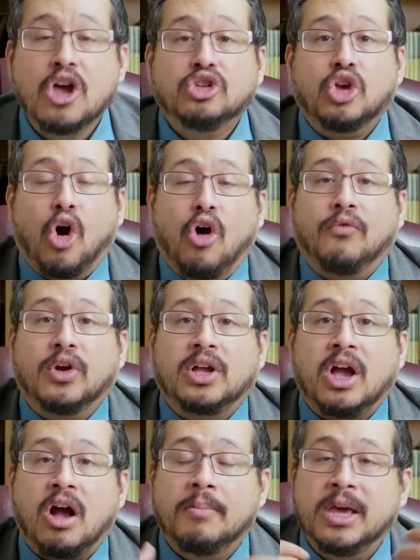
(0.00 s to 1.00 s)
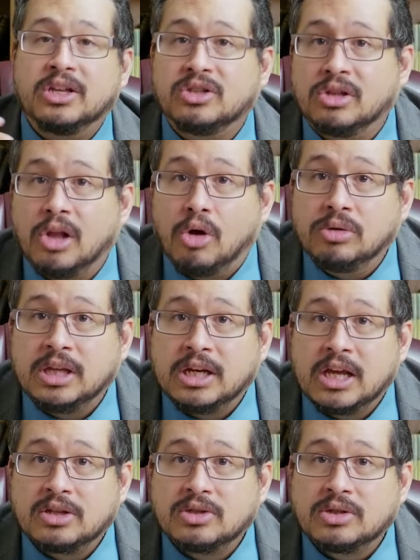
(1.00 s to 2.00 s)
to overcome his
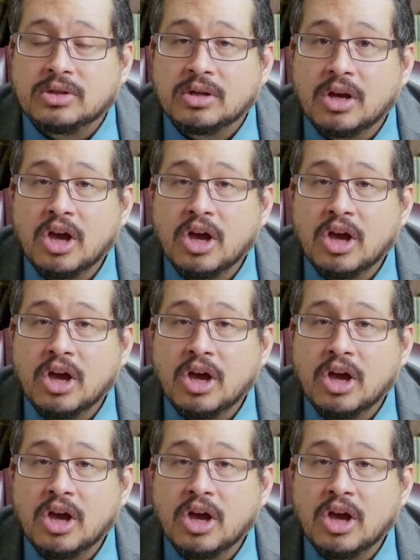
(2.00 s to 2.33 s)
loneliness,